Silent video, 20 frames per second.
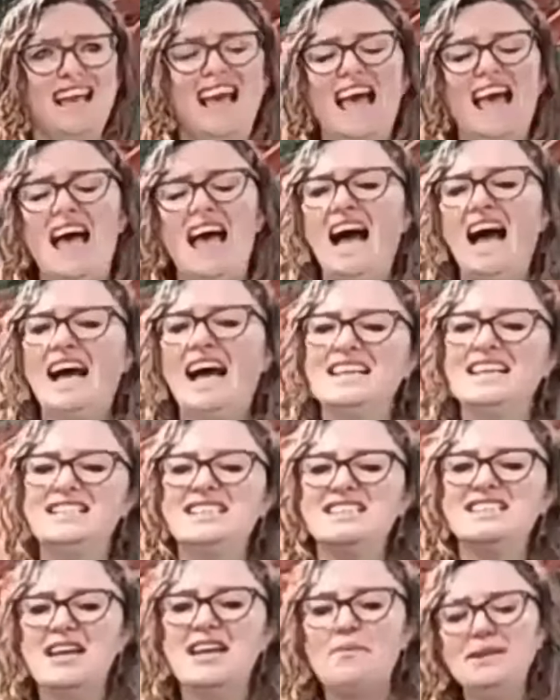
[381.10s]
And
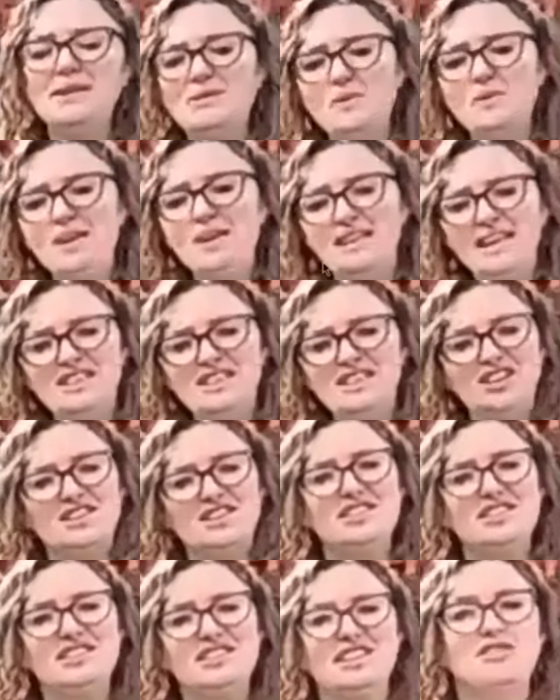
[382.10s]
that means we need to
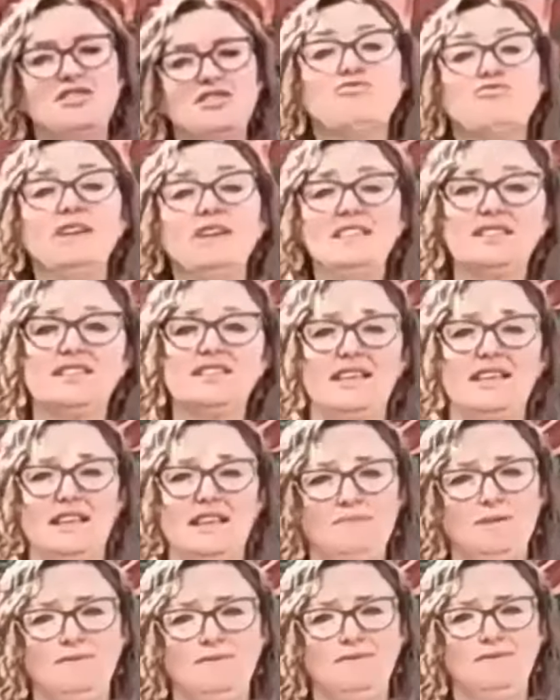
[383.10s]
consider the risk
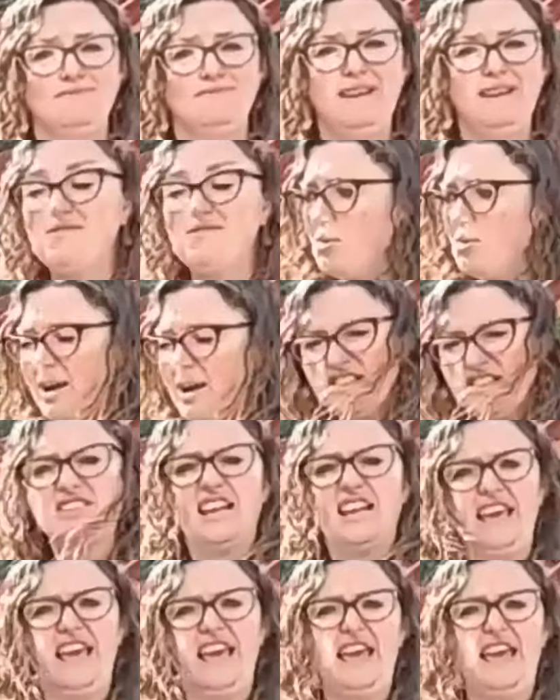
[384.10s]
assessment. Even though we're going to stay
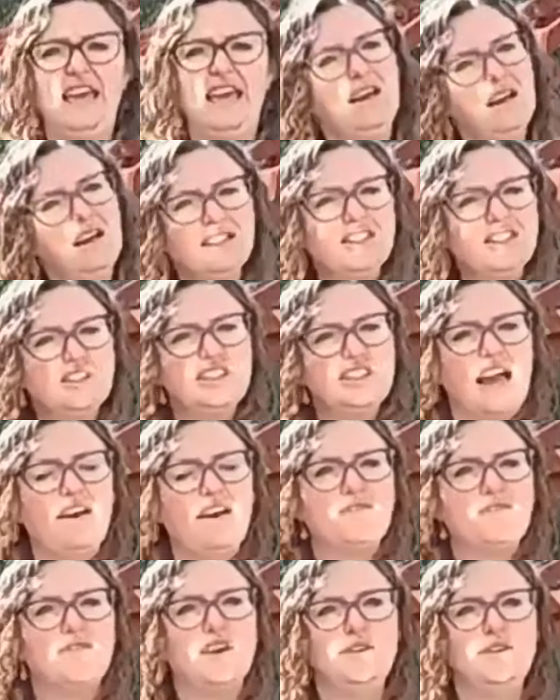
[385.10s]
here, it's good to have
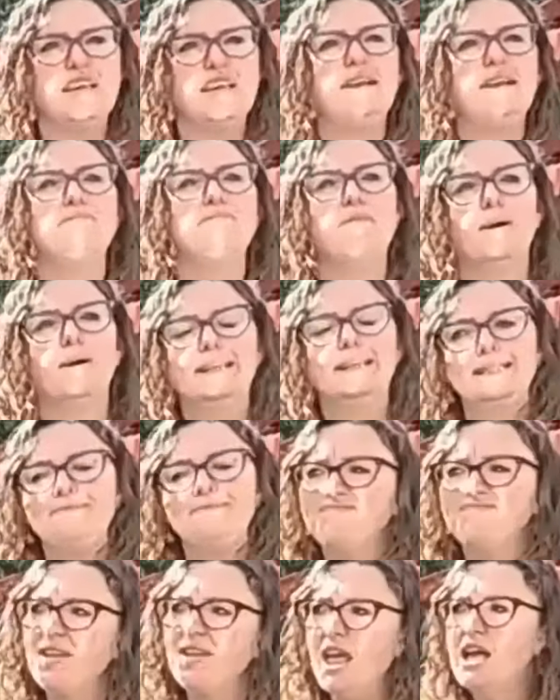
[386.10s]
those in mind.
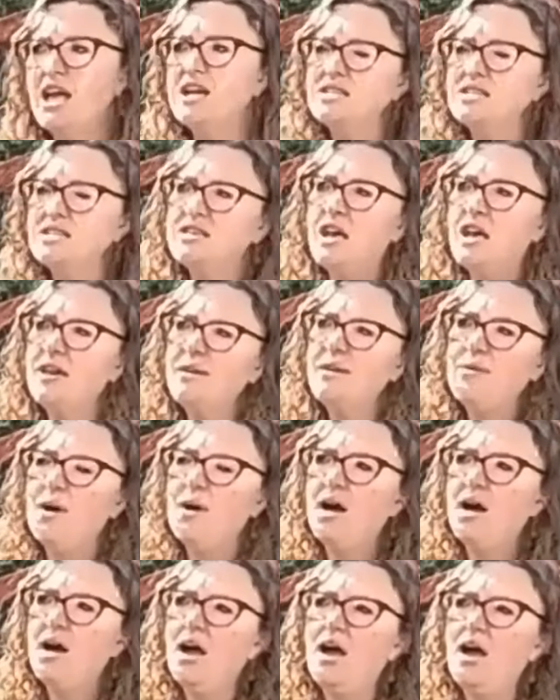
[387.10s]
So
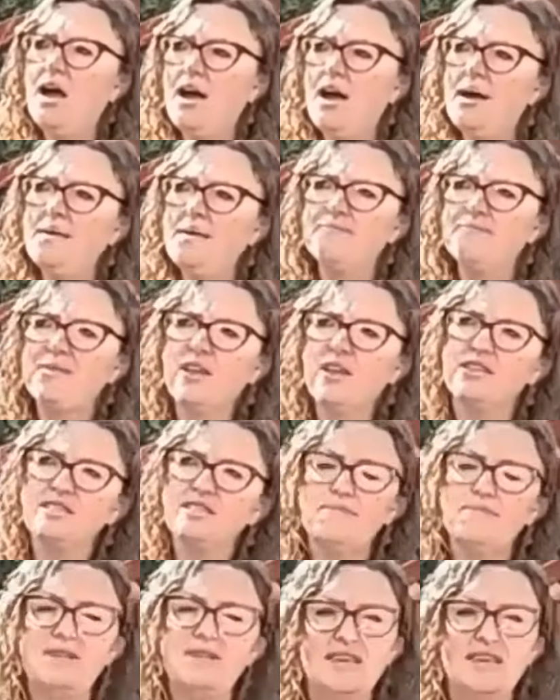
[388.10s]

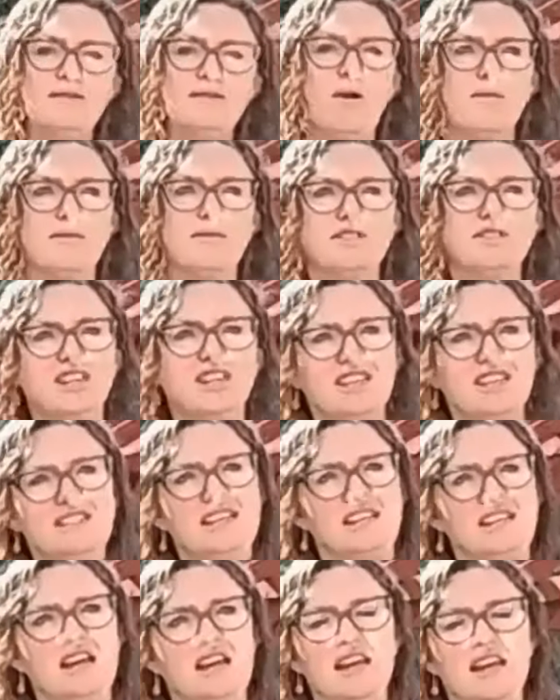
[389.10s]
something you might want to
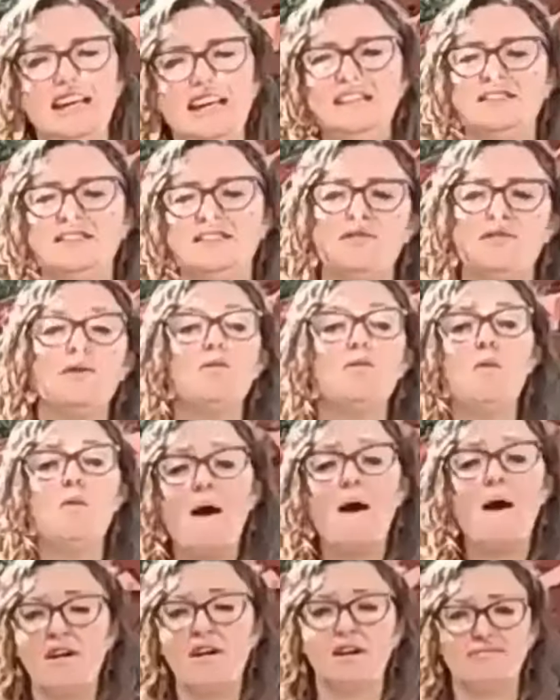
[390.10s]
consider is the
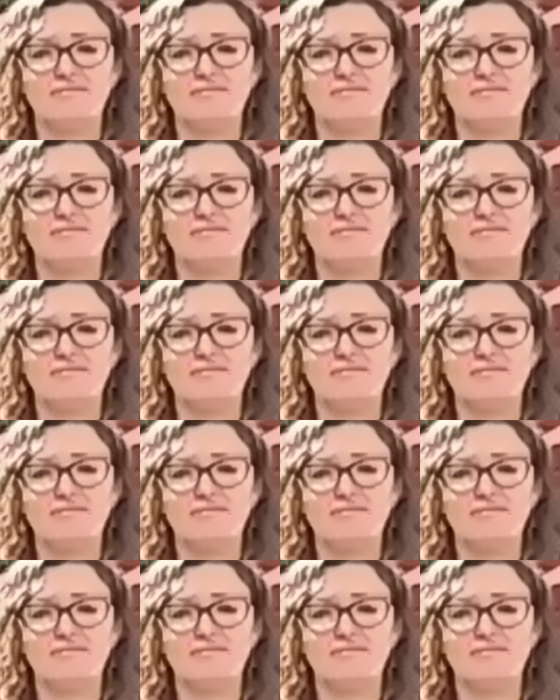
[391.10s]
weather,